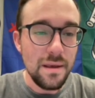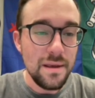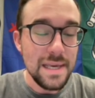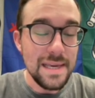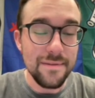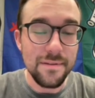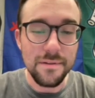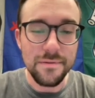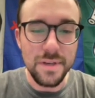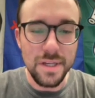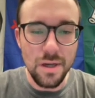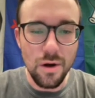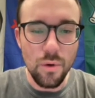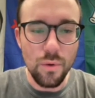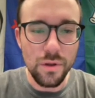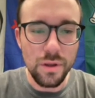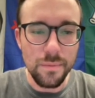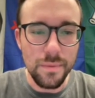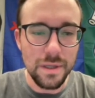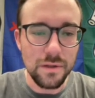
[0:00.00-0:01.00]
even if you
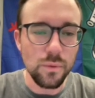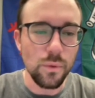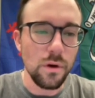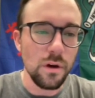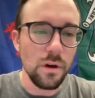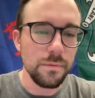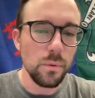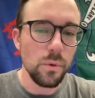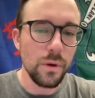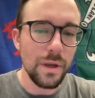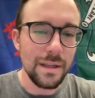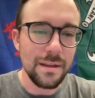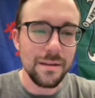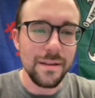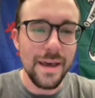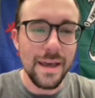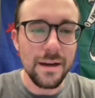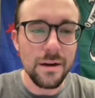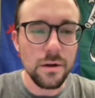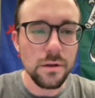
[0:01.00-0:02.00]
don't win the Big 12. But we'll get to
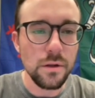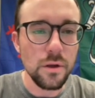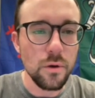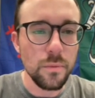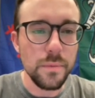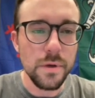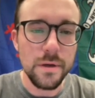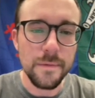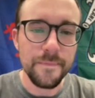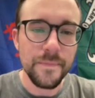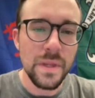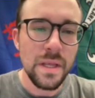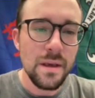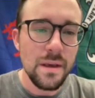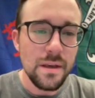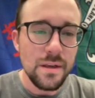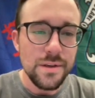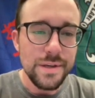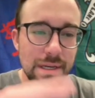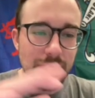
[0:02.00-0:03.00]
that here in a little bit.
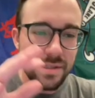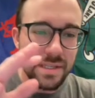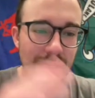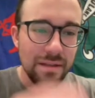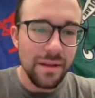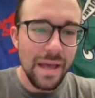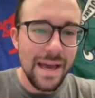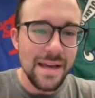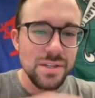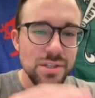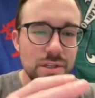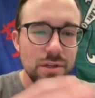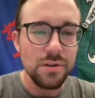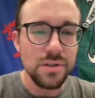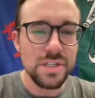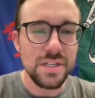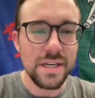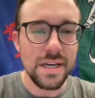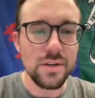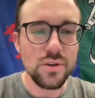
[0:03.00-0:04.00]
You can see last
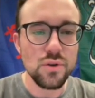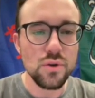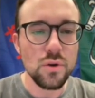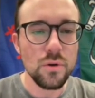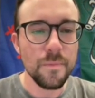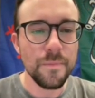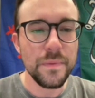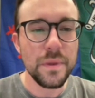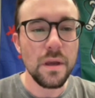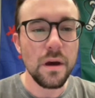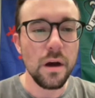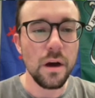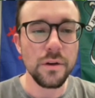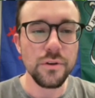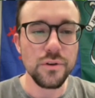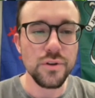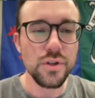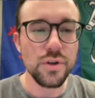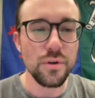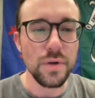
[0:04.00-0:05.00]
year's schedule
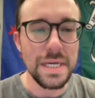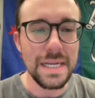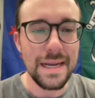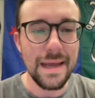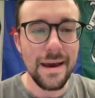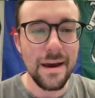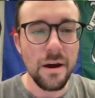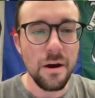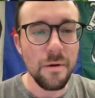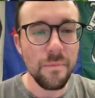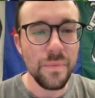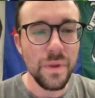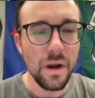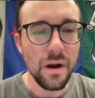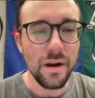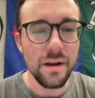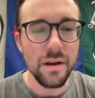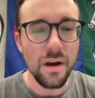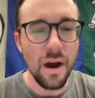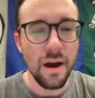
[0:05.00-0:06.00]
on your screen now.
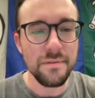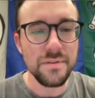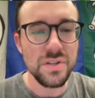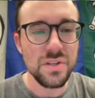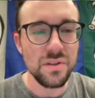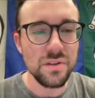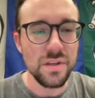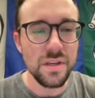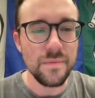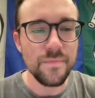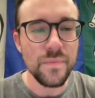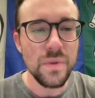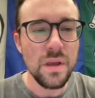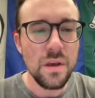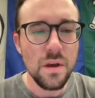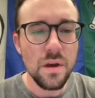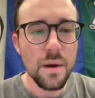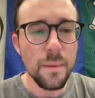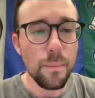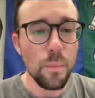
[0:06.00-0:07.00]
All right, obviously,
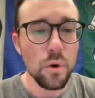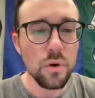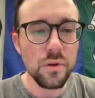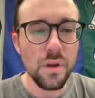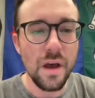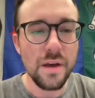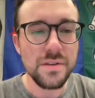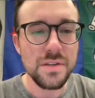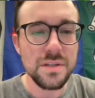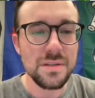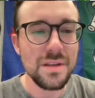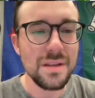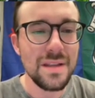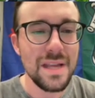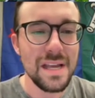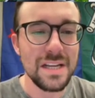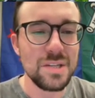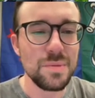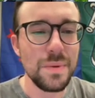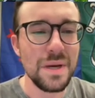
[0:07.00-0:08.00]
more losses than
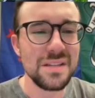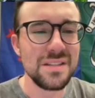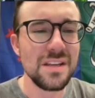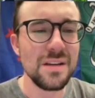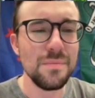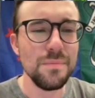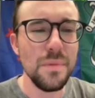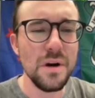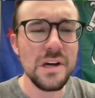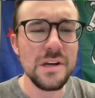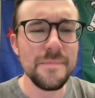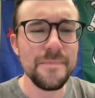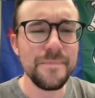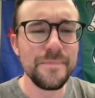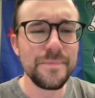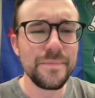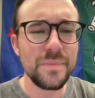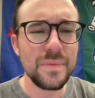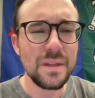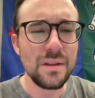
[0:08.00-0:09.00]
they expected, but
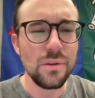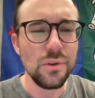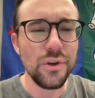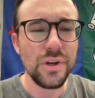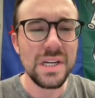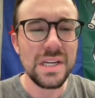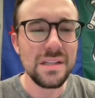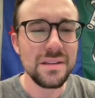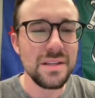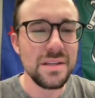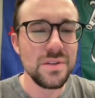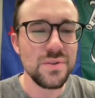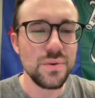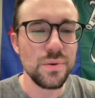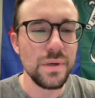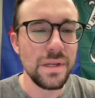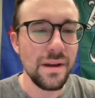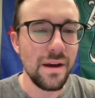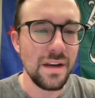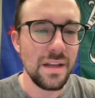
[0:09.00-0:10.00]
looking at this,
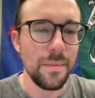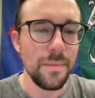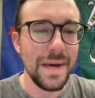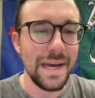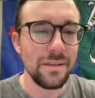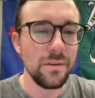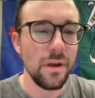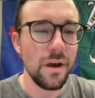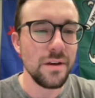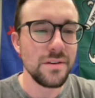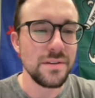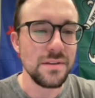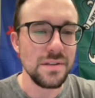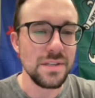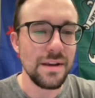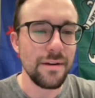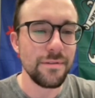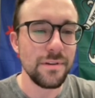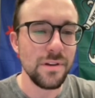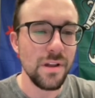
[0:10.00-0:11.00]
really not any bad
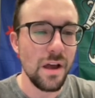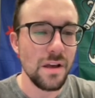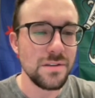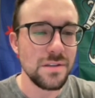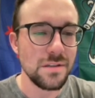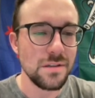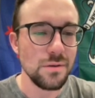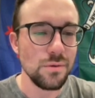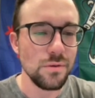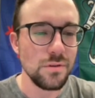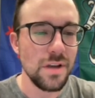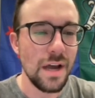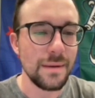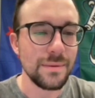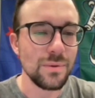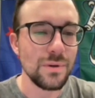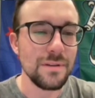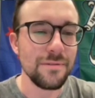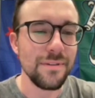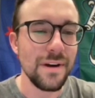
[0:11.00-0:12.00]
losses. Every loss is to a
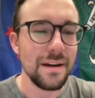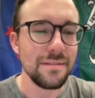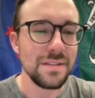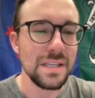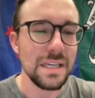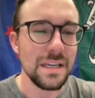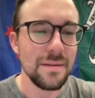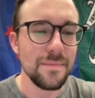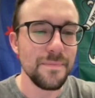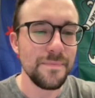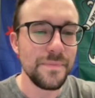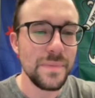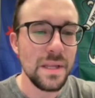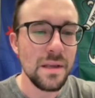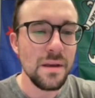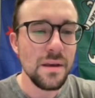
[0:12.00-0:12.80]
top 25 team